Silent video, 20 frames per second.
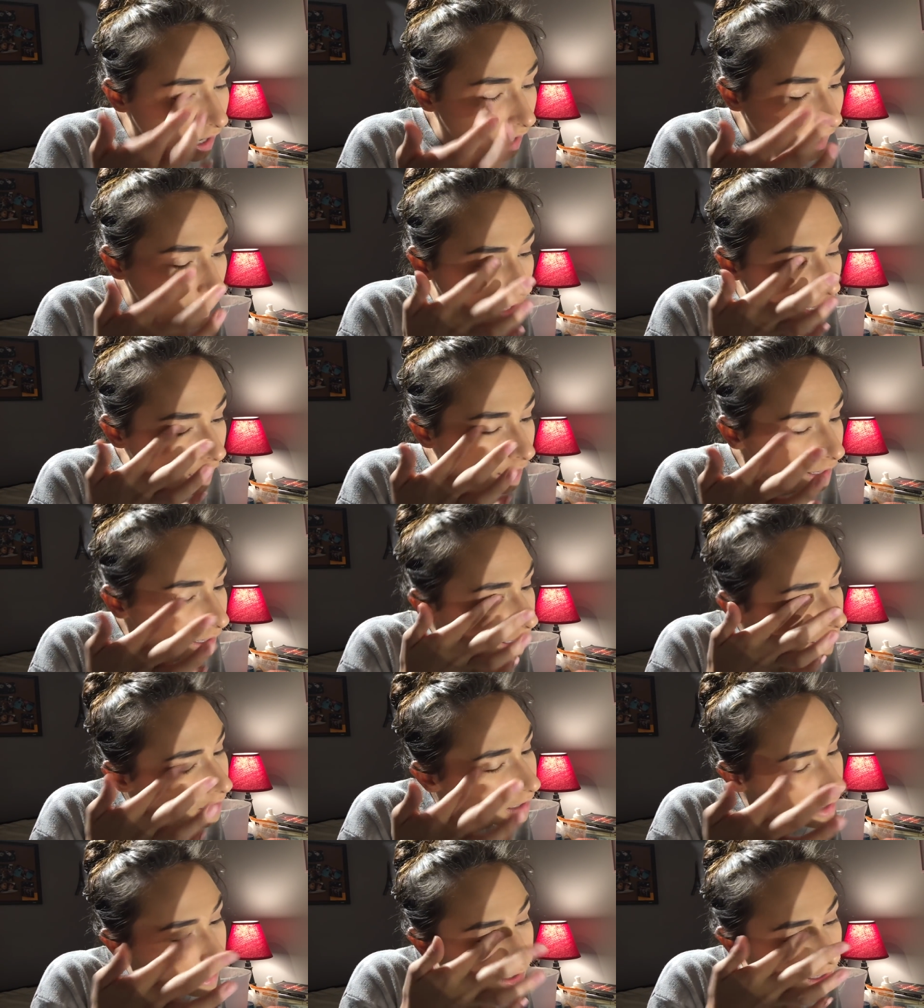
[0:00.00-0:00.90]

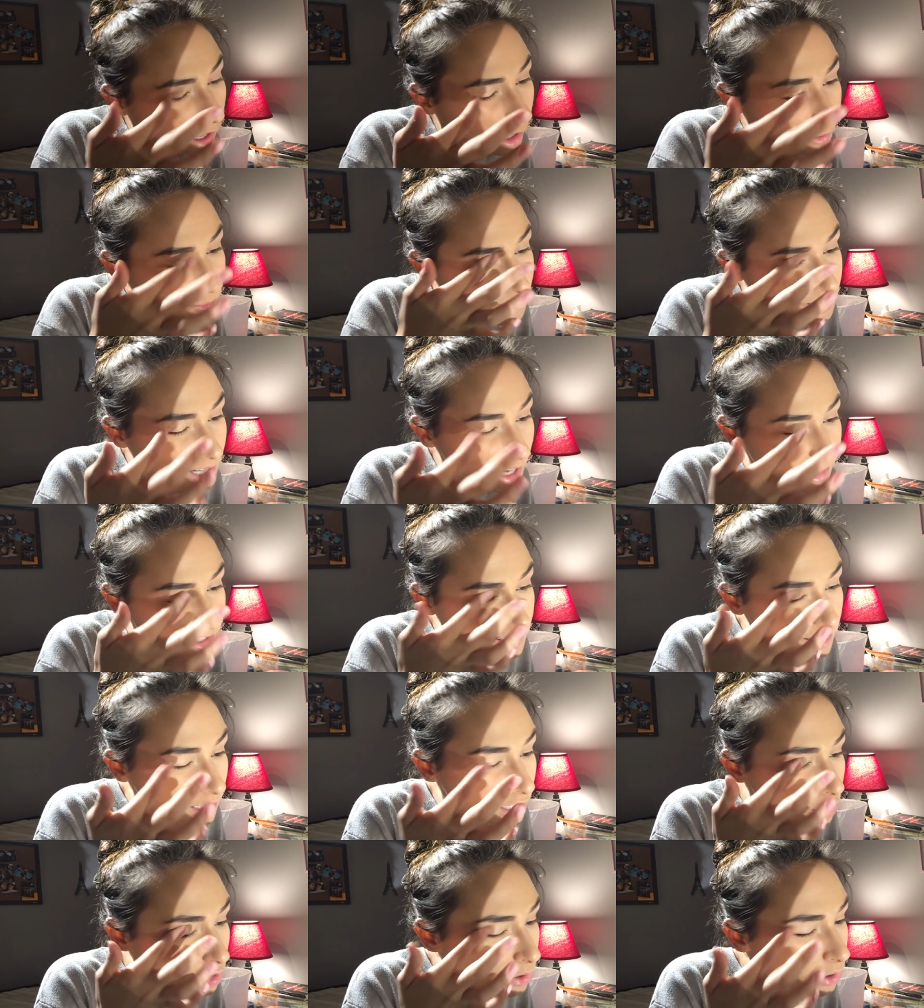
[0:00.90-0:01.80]
and Caleb's dad's
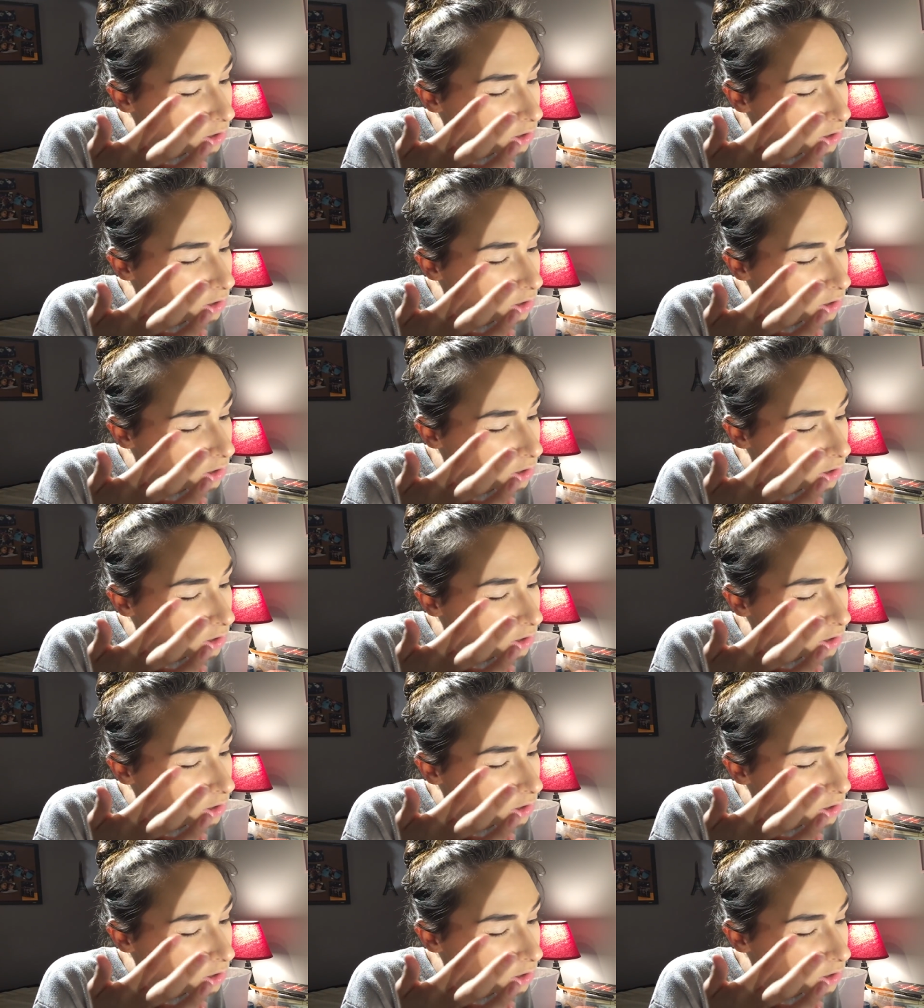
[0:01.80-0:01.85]
like,